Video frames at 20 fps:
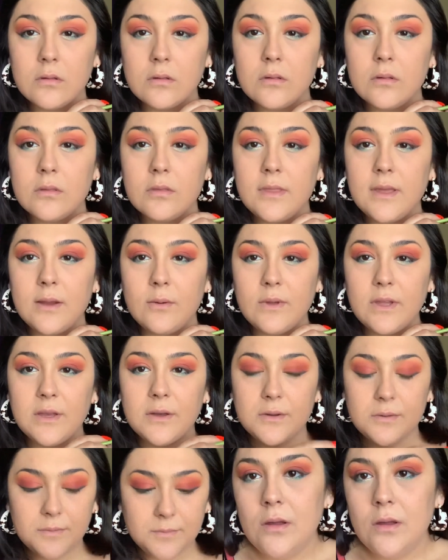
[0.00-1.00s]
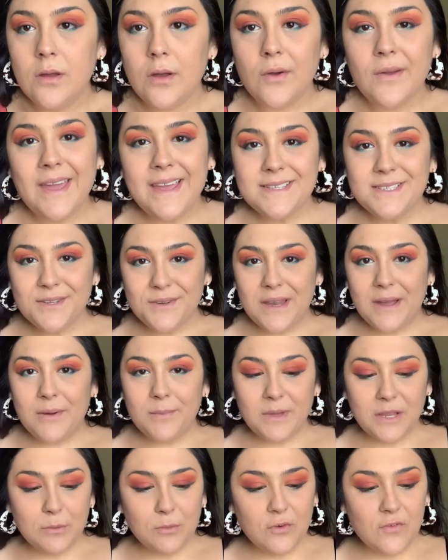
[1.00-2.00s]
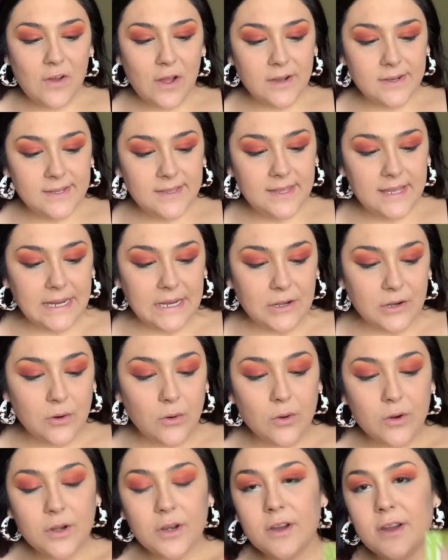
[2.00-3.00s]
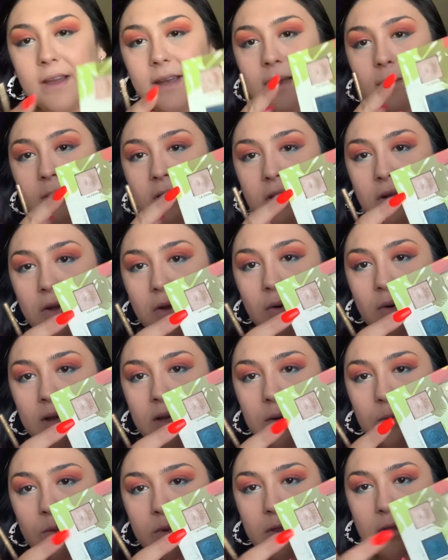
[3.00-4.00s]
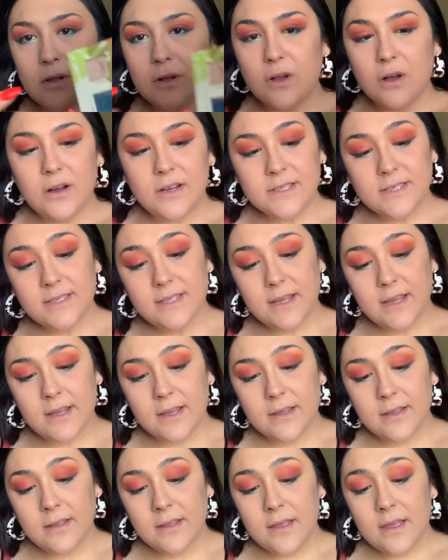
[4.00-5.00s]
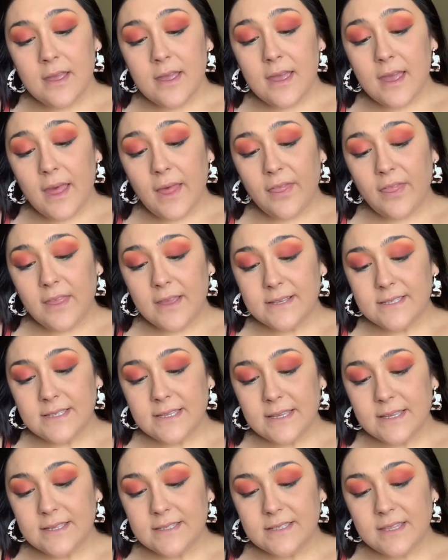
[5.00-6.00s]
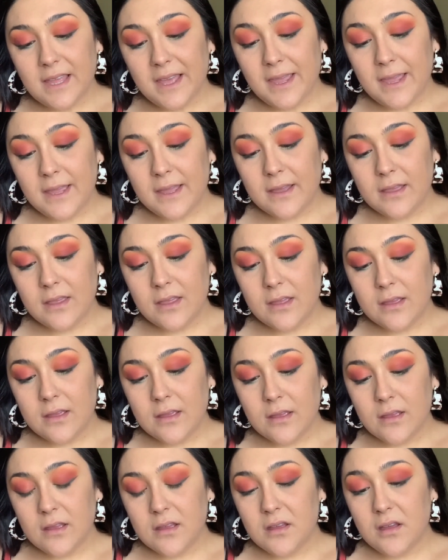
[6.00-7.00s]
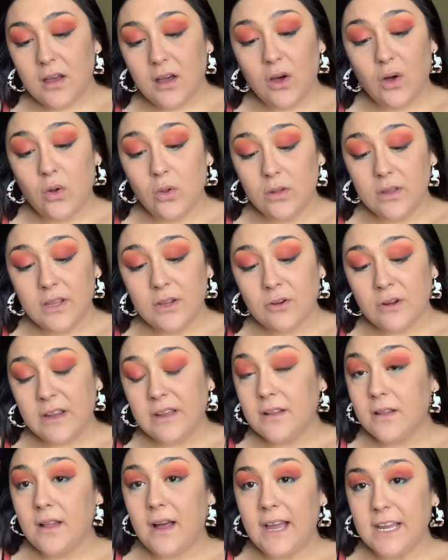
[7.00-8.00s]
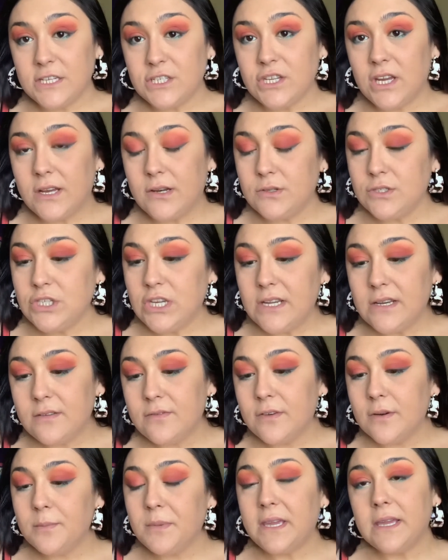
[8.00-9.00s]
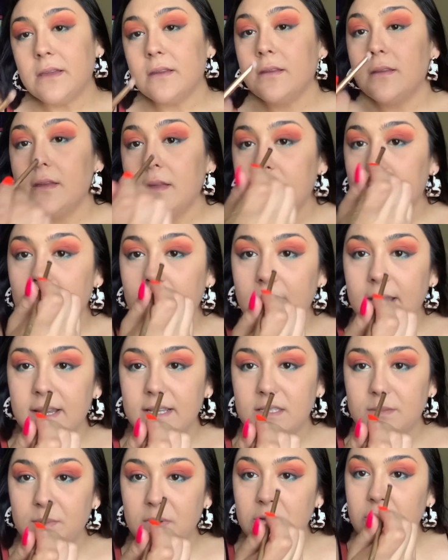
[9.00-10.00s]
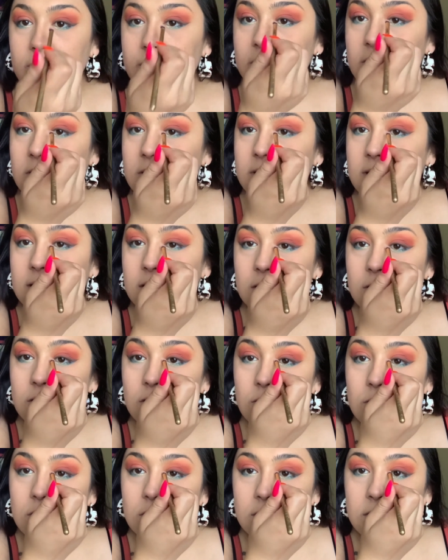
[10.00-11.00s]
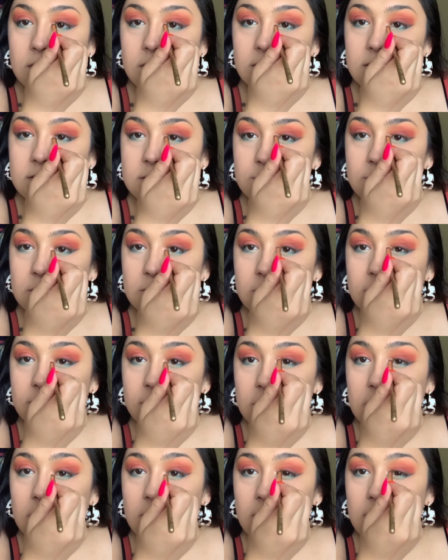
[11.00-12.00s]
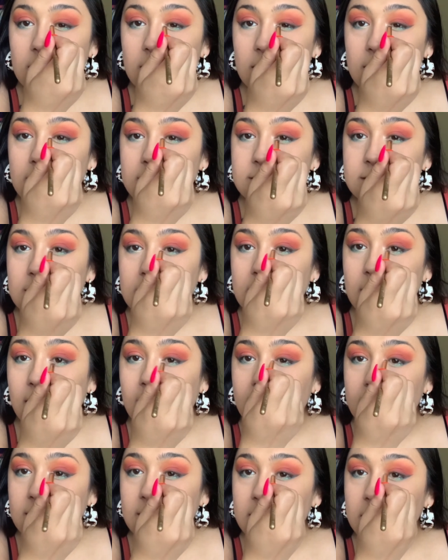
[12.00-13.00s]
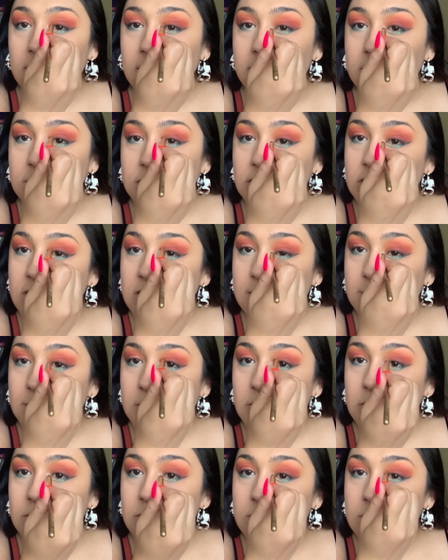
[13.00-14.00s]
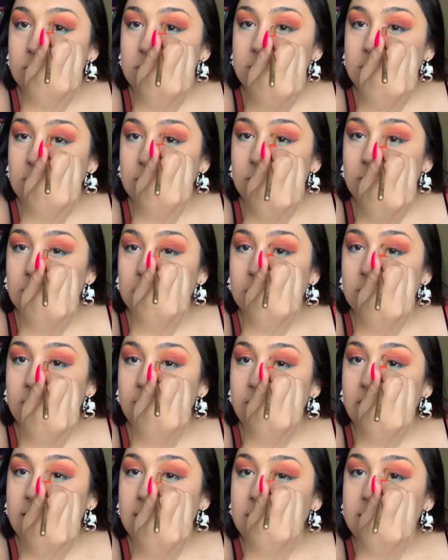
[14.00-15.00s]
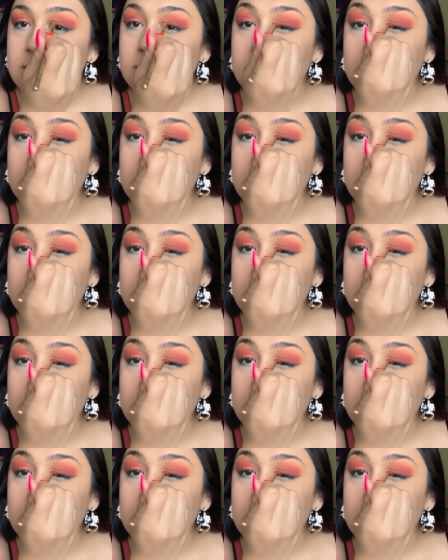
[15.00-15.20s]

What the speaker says: There we go. Okay, so now I'm gonna move on to the inner corner, and I'm gonna go in with La Costa, and this is like a holy grail eyeshadow shade for me. It is beautiful on the inner corner. It's beautiful as a highlight on the cheekbones and around the face,